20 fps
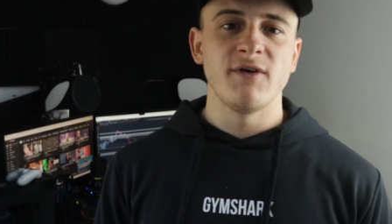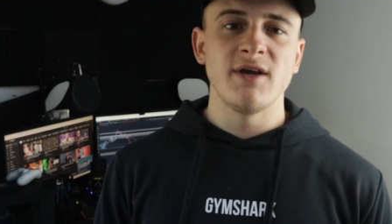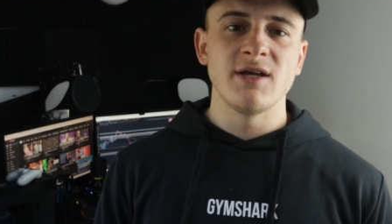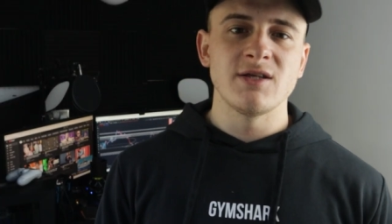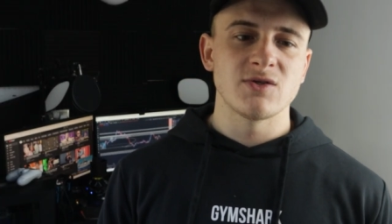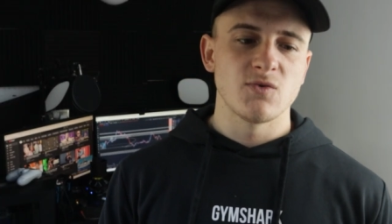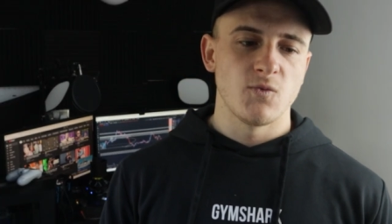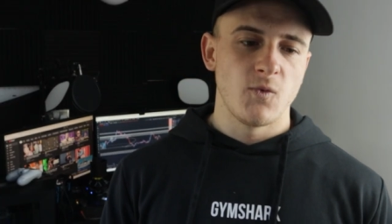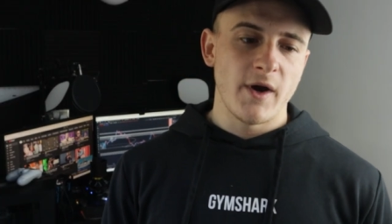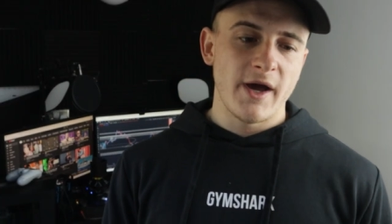
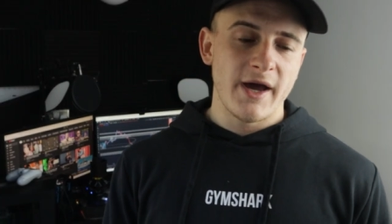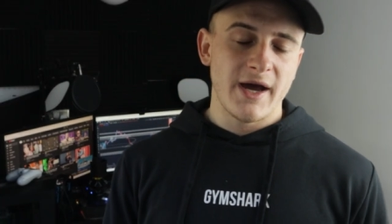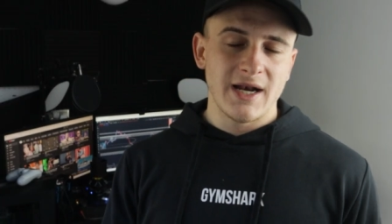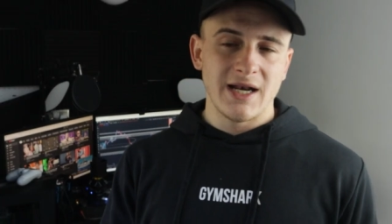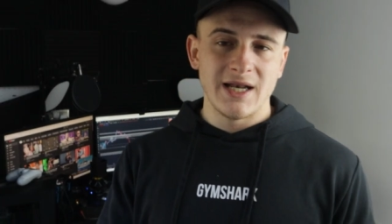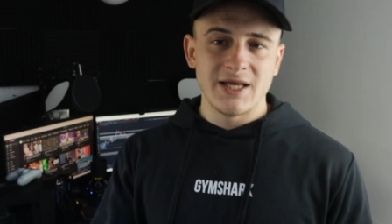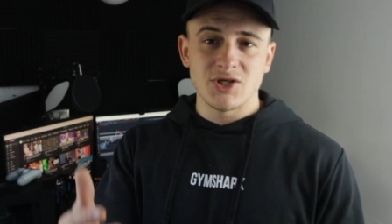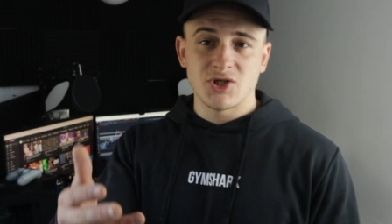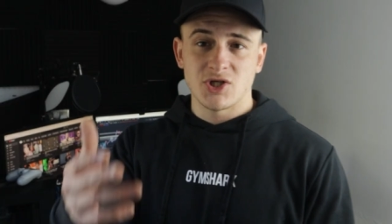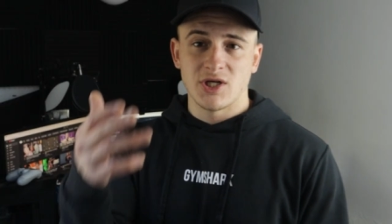things where
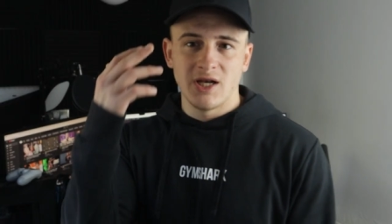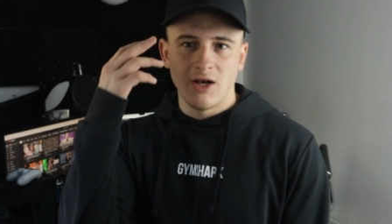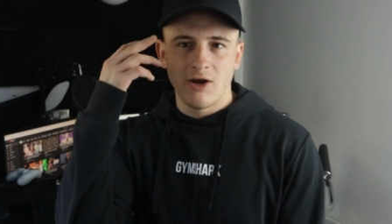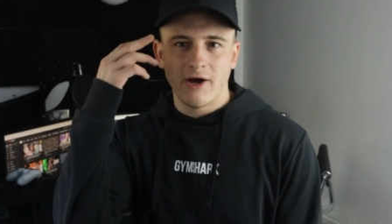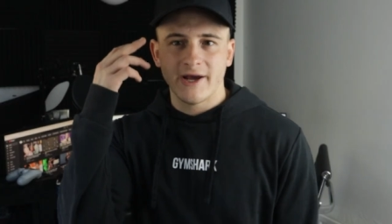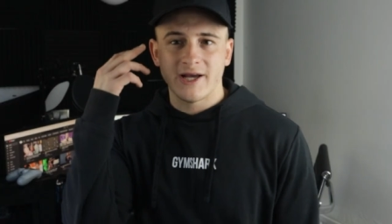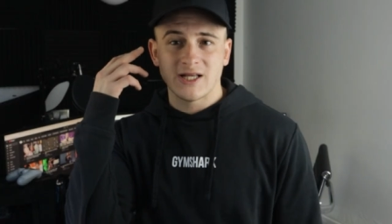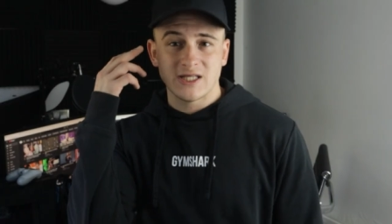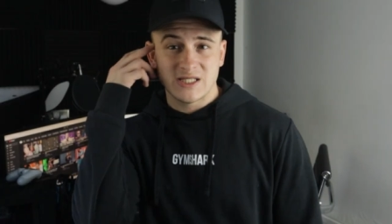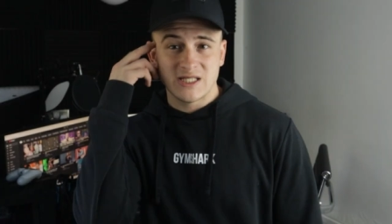literally,
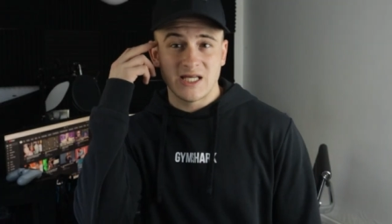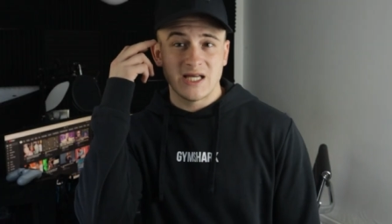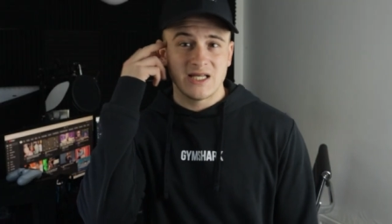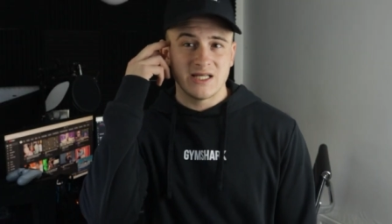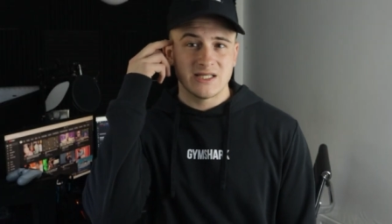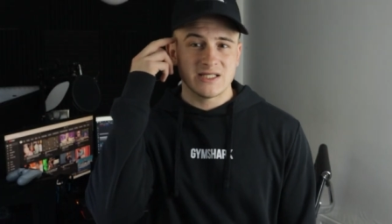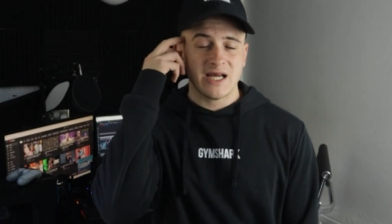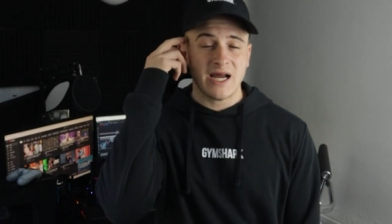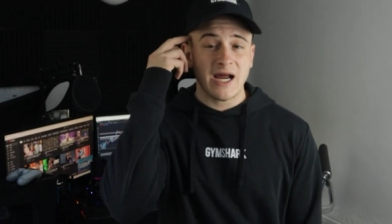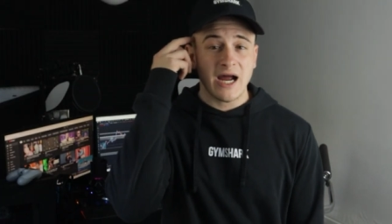like I said,
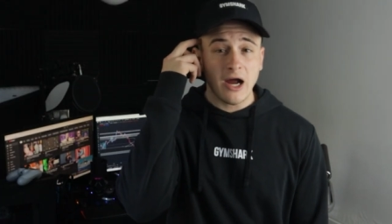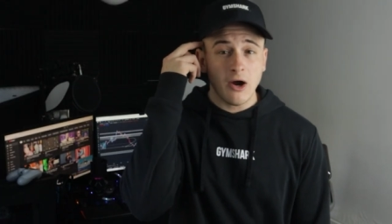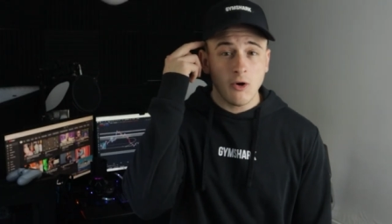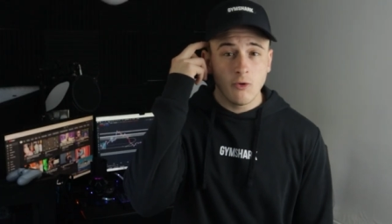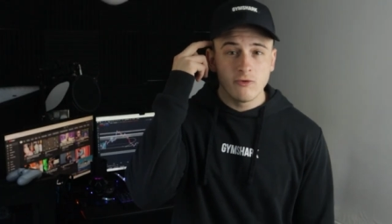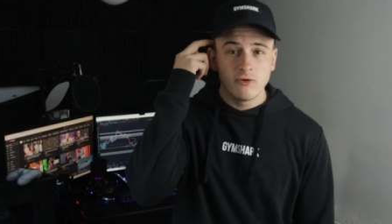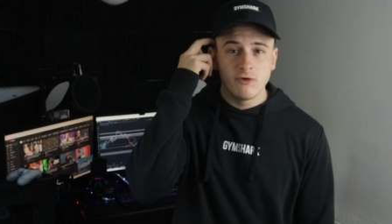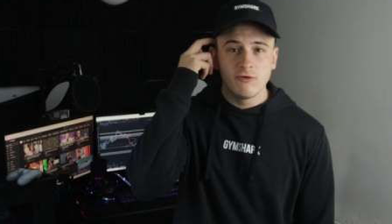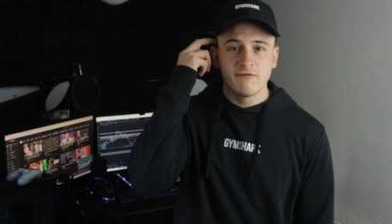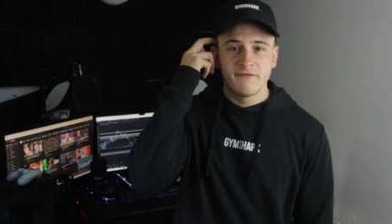it's
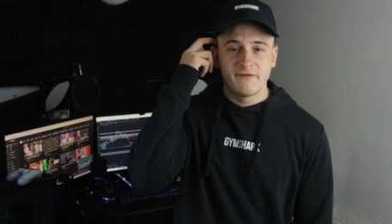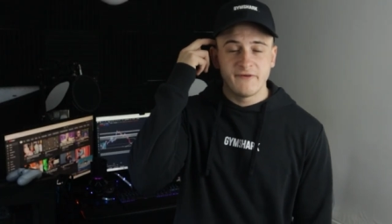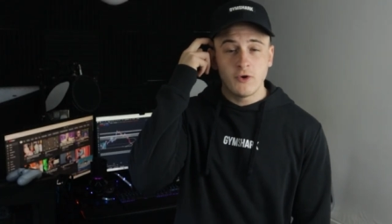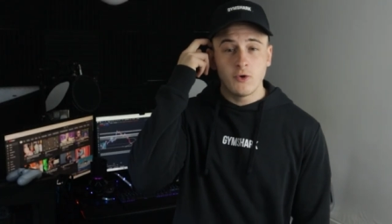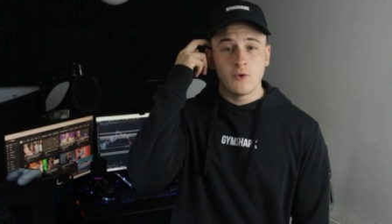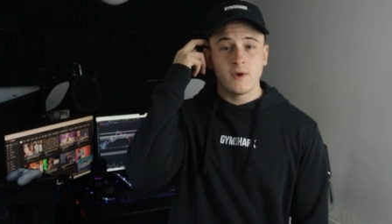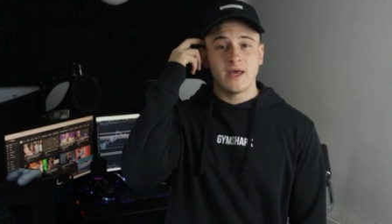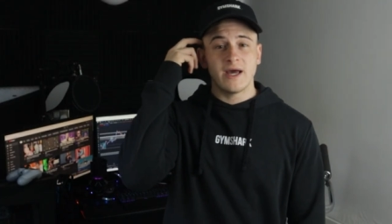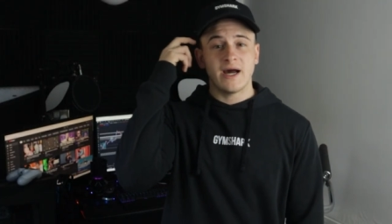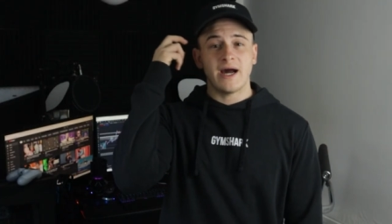how you
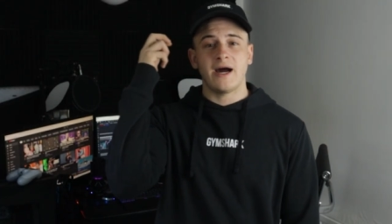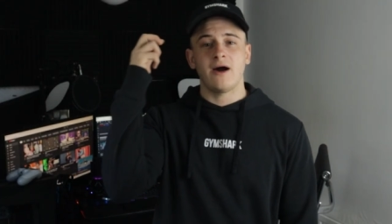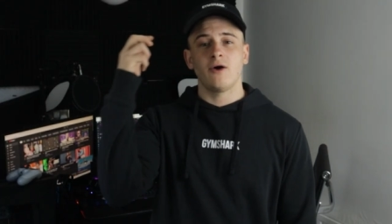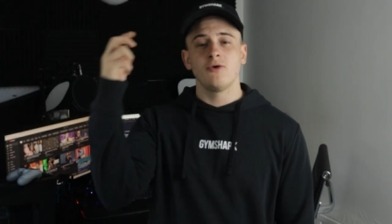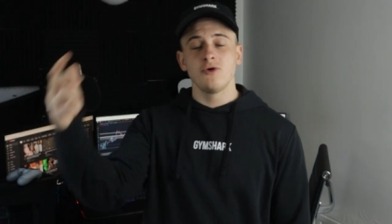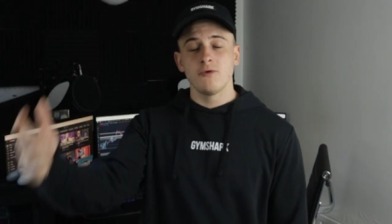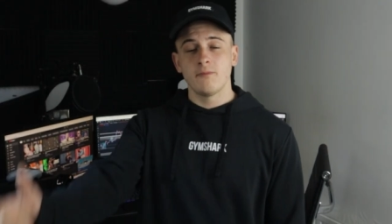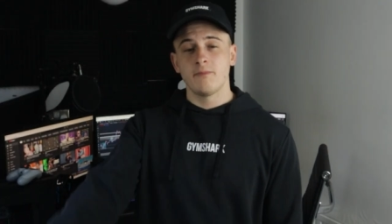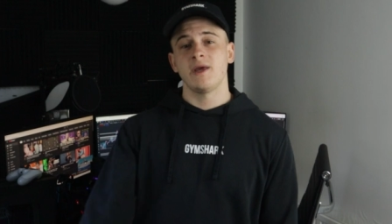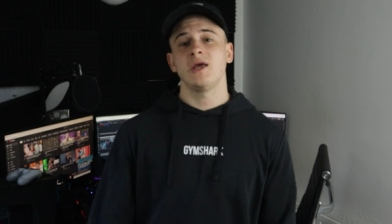view it, how
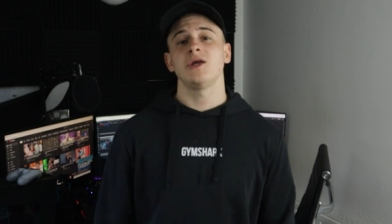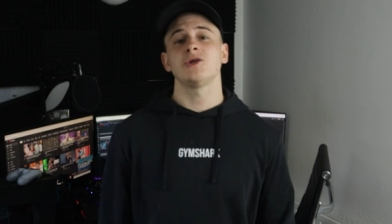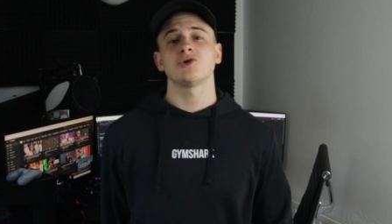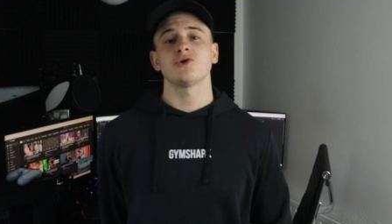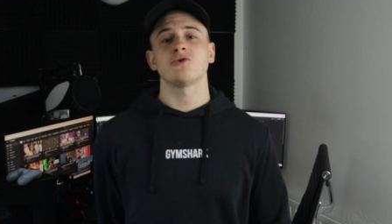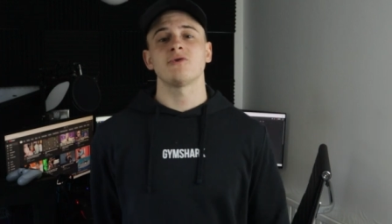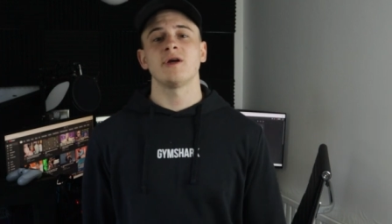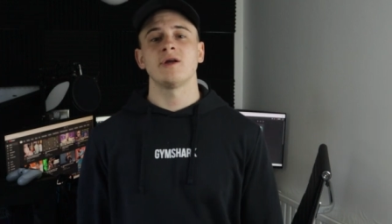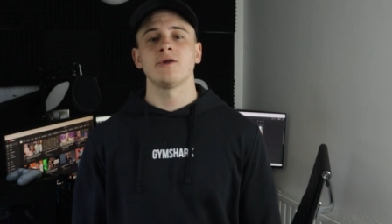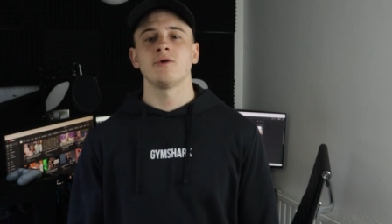you
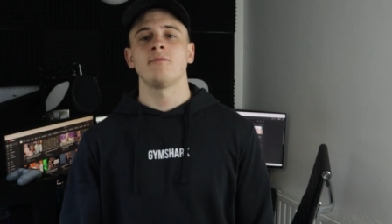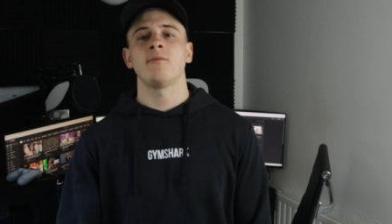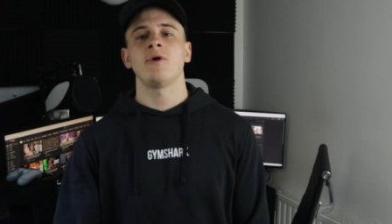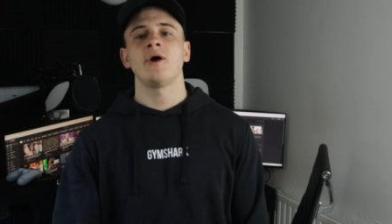picture it in your